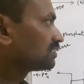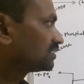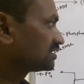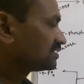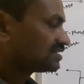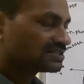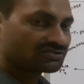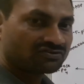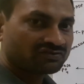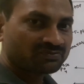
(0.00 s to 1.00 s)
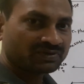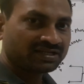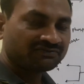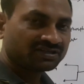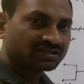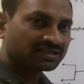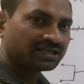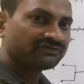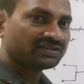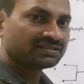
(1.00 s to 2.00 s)
It is discovered by Melvin
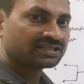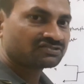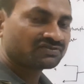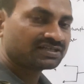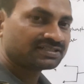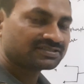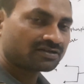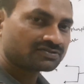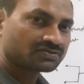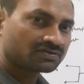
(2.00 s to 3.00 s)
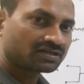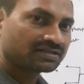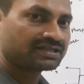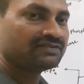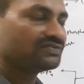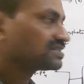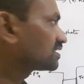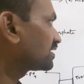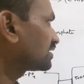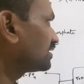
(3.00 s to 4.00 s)
Kelvin. That's why it is also called Kelvin
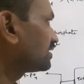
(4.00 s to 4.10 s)
cycle.